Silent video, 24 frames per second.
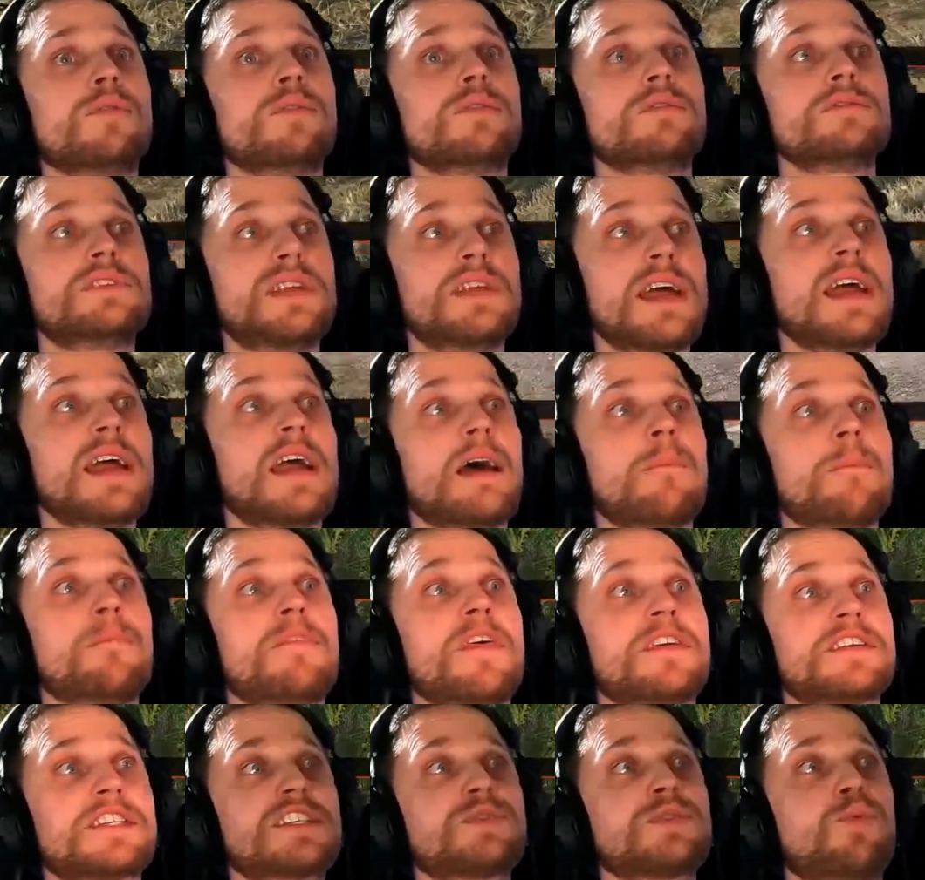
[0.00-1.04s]
damn,
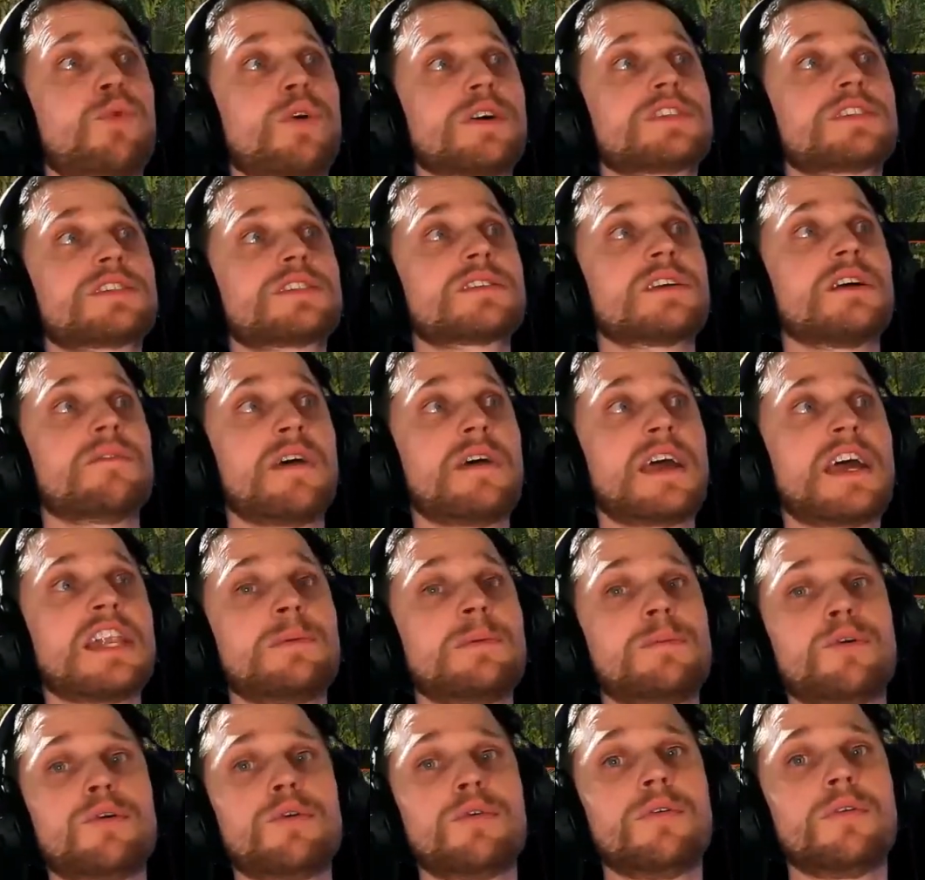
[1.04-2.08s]
this is what's
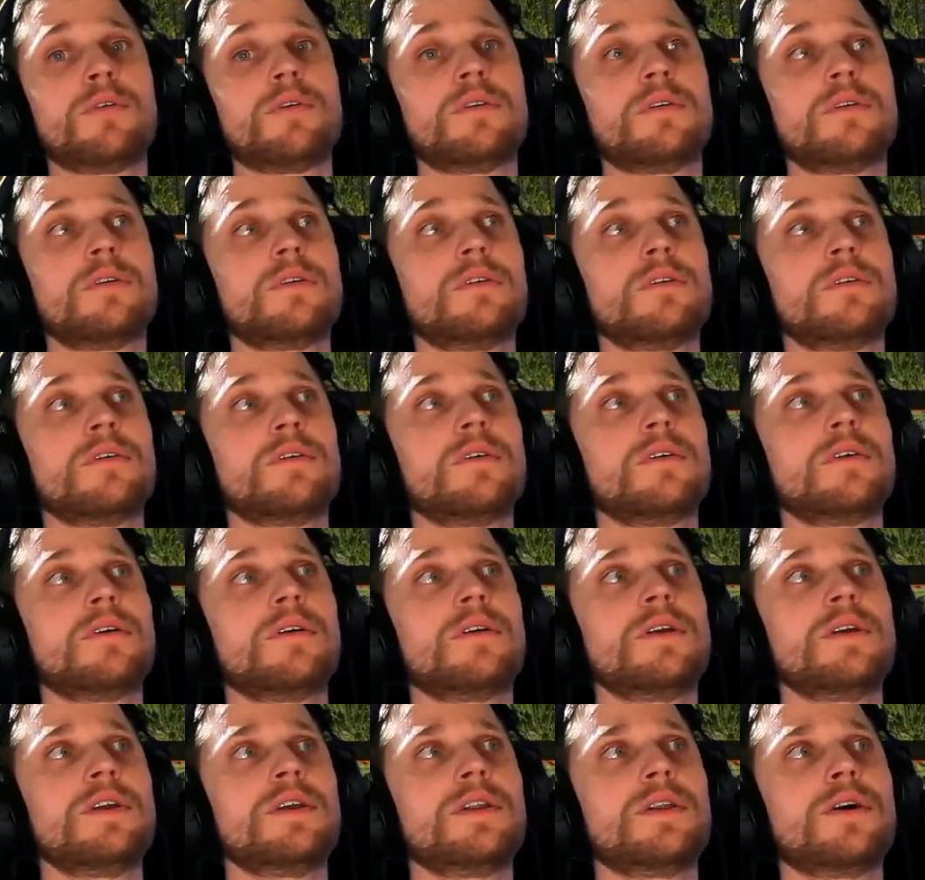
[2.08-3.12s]
available.
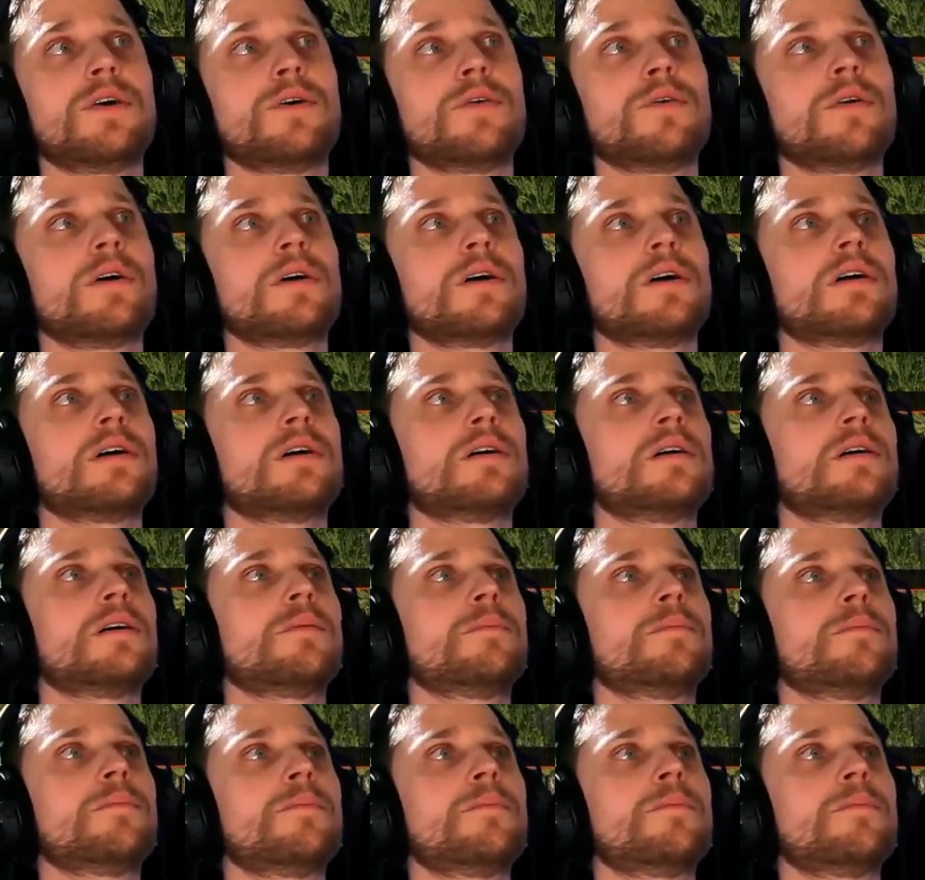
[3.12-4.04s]
You know, I